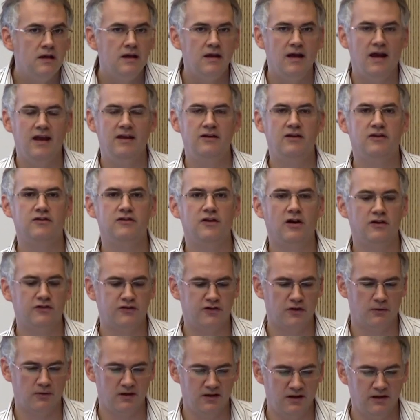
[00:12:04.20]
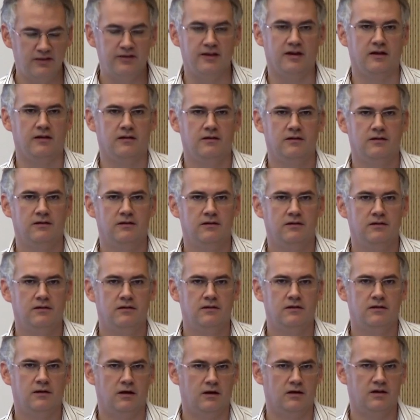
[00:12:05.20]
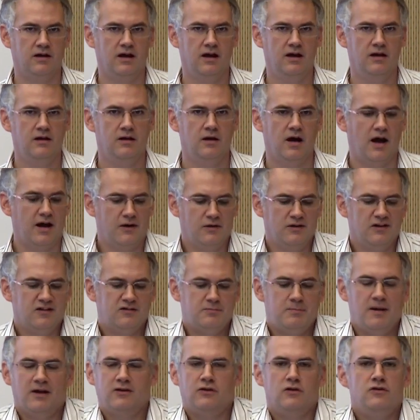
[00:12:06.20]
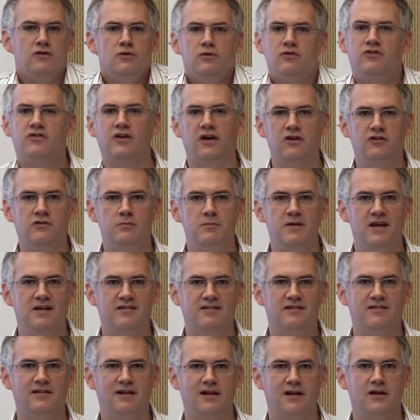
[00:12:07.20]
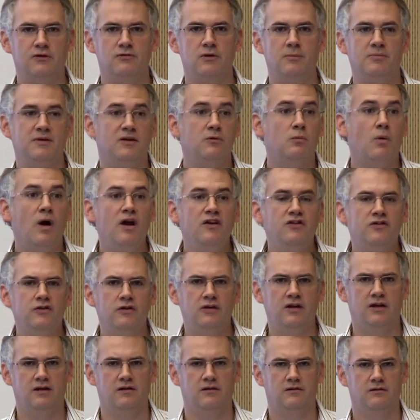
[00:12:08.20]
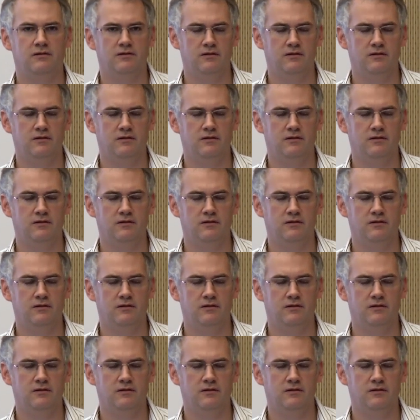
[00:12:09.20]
It does not show anything. Okay, I don't expect a news site to be SSL encrypted. Why should it?